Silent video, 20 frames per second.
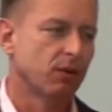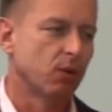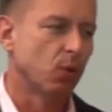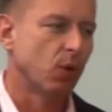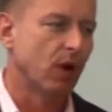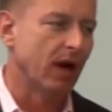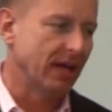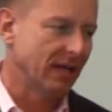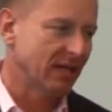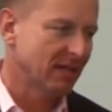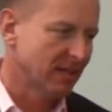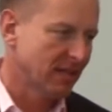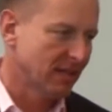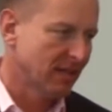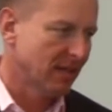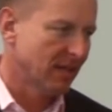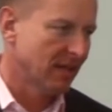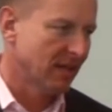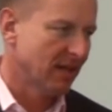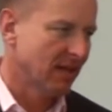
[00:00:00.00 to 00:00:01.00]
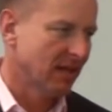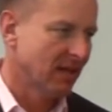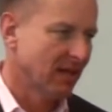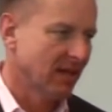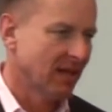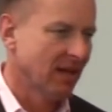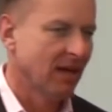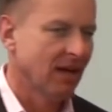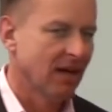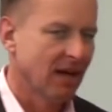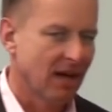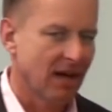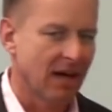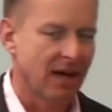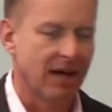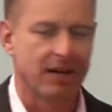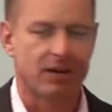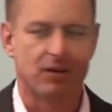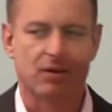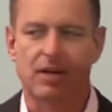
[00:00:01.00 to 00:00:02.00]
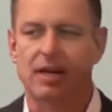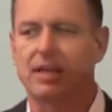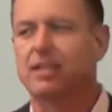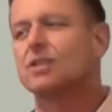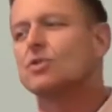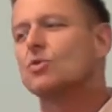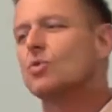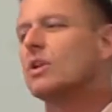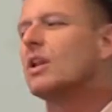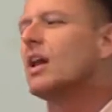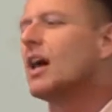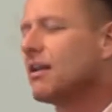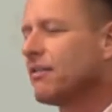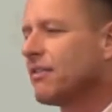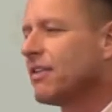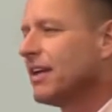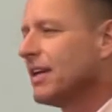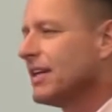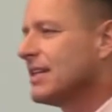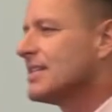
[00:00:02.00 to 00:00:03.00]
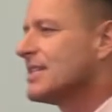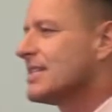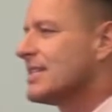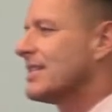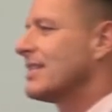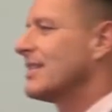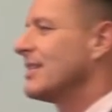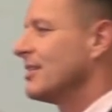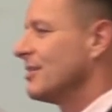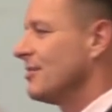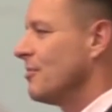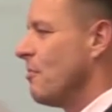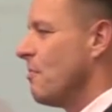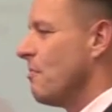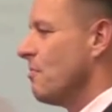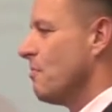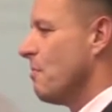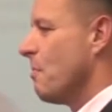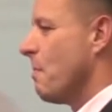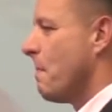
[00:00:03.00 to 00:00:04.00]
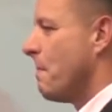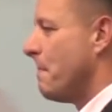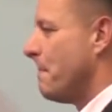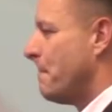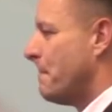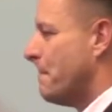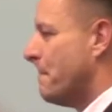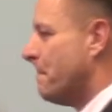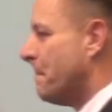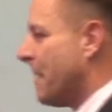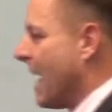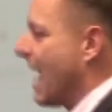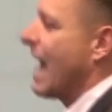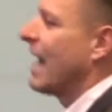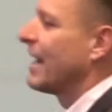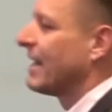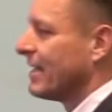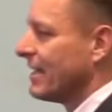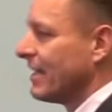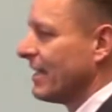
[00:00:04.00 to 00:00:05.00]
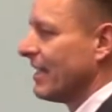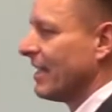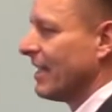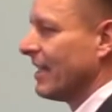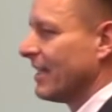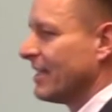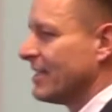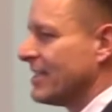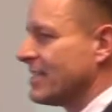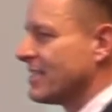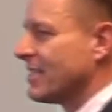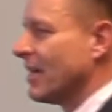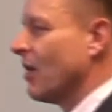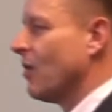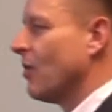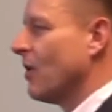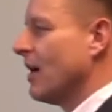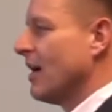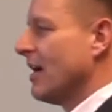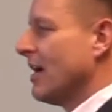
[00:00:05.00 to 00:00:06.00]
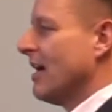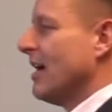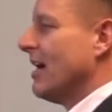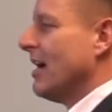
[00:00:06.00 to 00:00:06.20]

right, and you can do a lot of things bad. So,